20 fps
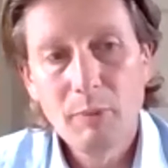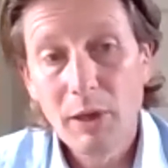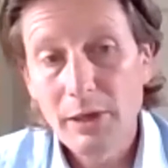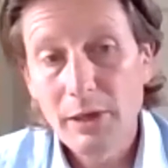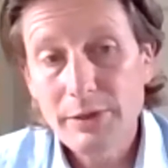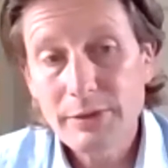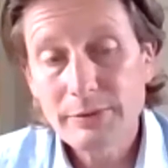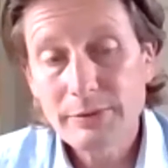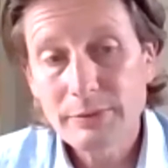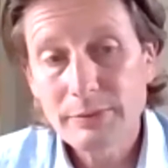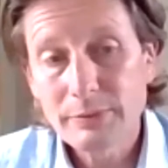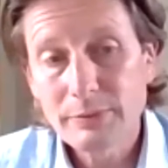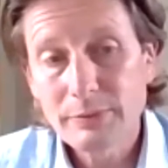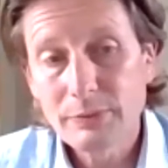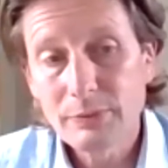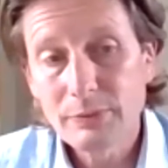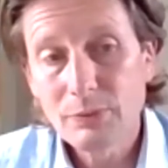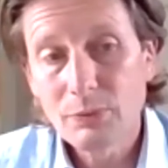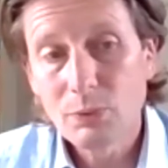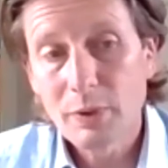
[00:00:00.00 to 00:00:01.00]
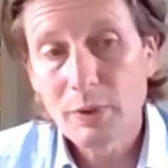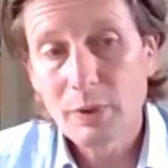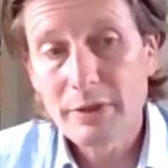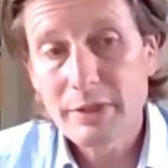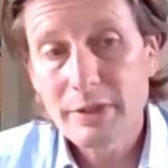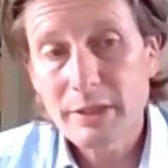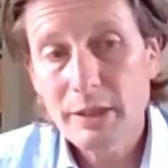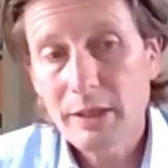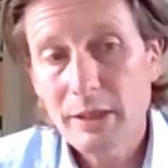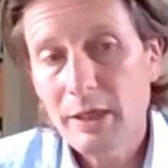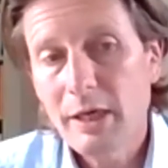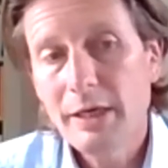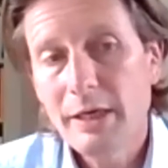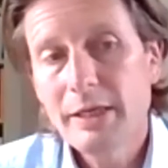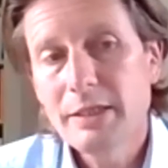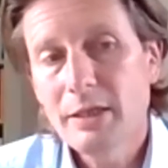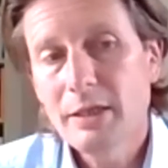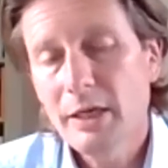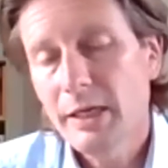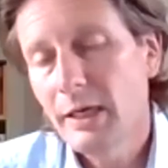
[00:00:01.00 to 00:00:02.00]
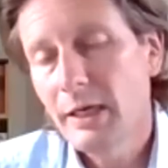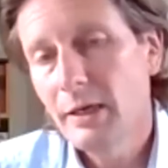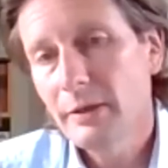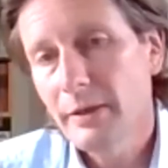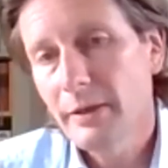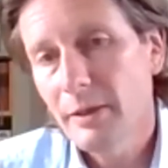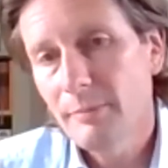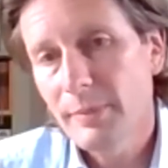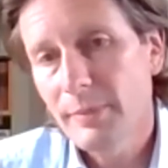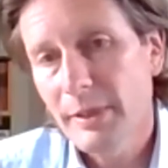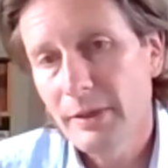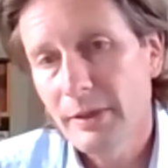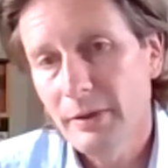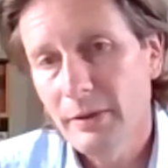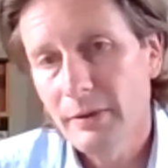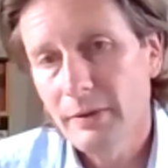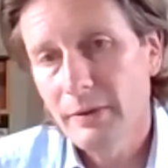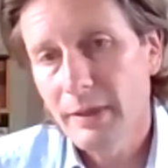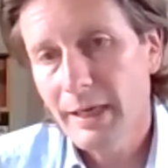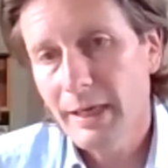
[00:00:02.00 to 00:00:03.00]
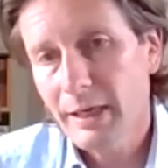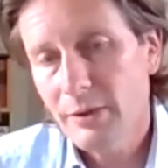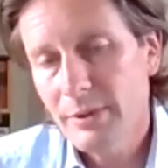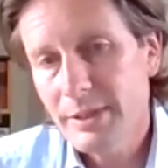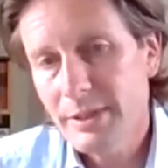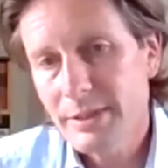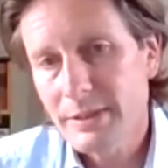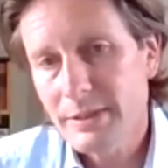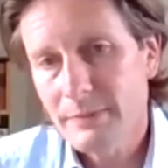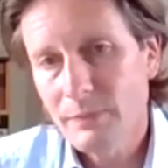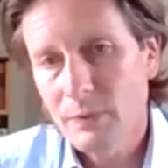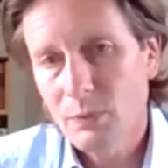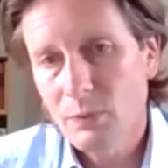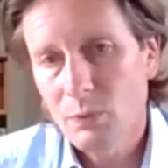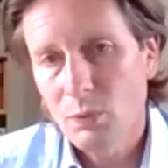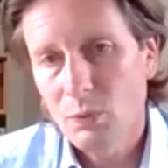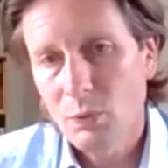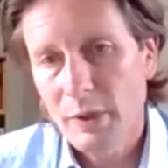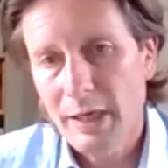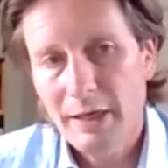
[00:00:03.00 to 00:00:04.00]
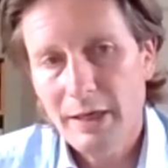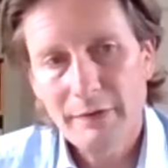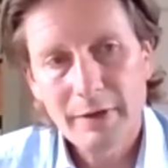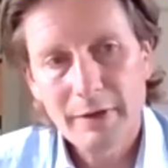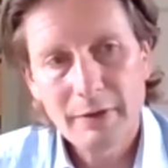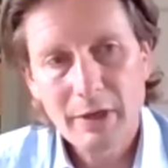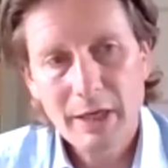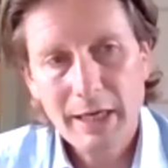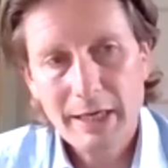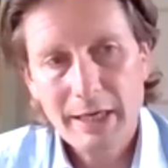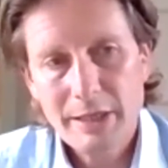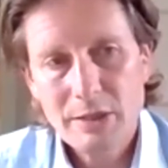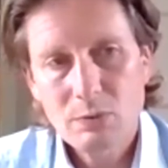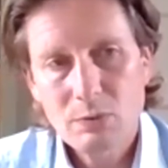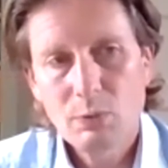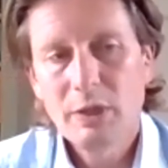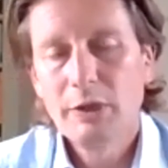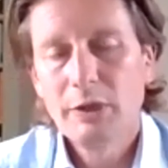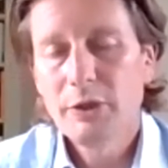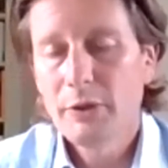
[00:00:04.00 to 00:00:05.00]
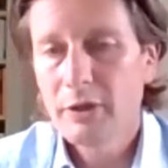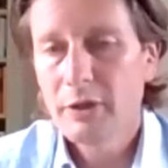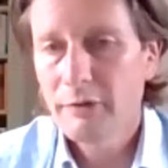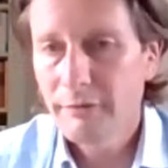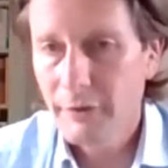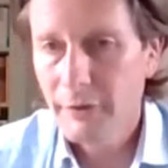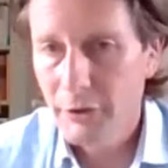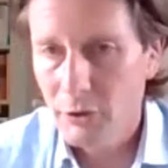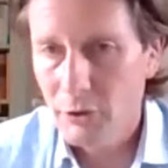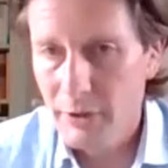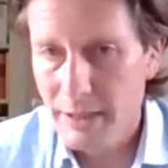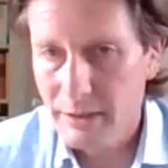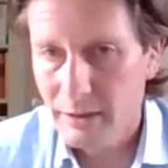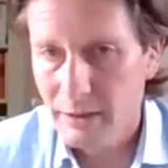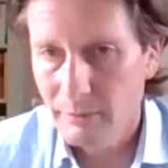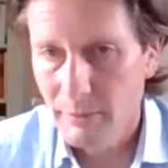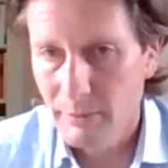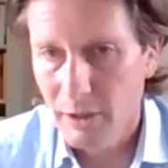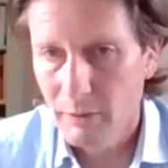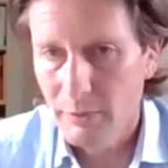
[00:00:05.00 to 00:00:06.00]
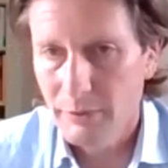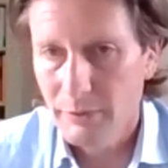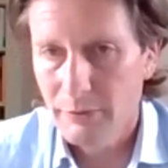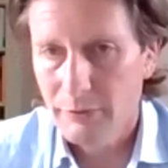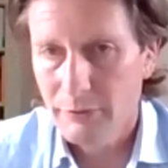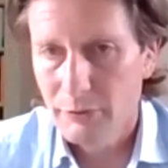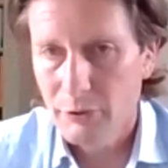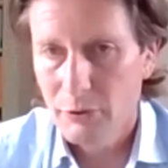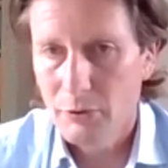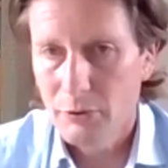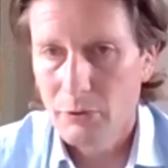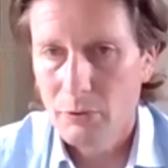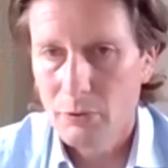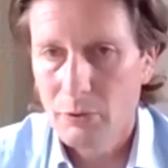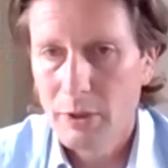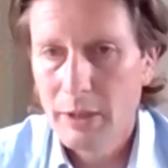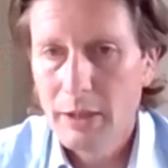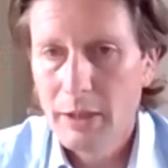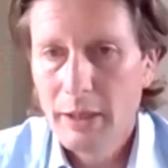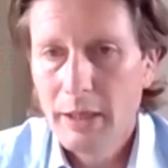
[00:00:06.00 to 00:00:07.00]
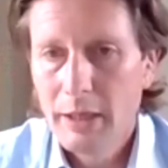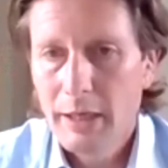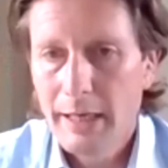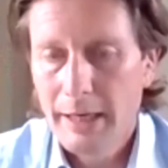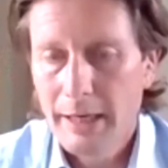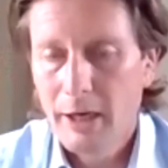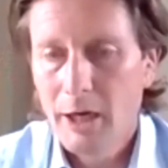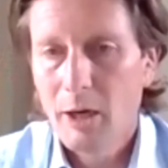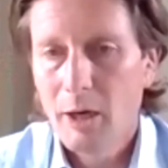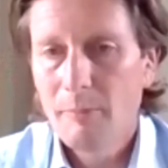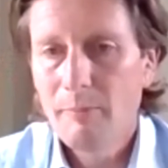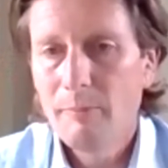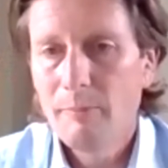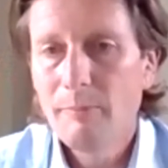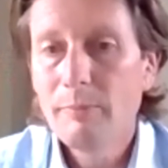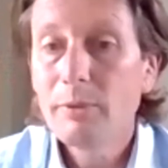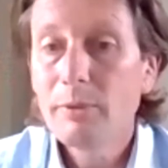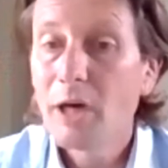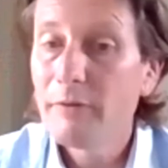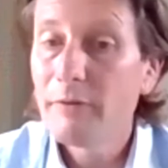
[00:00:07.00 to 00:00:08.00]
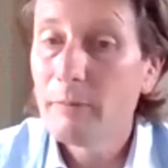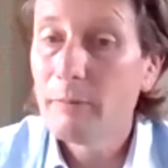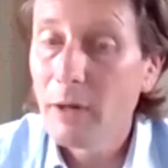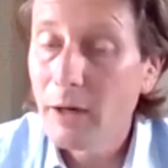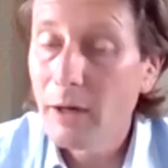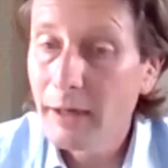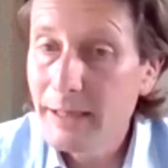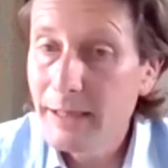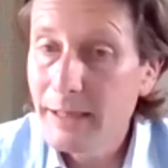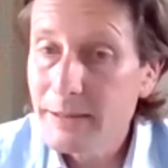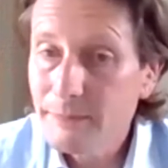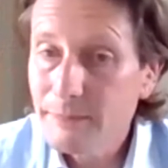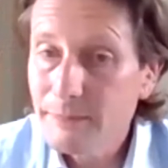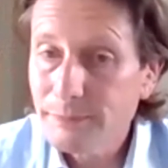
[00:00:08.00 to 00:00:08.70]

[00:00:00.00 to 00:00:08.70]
But We're a tiny little company on AQUIS. We have no cash. We're doing a fundraise at the moment through NR Private Market.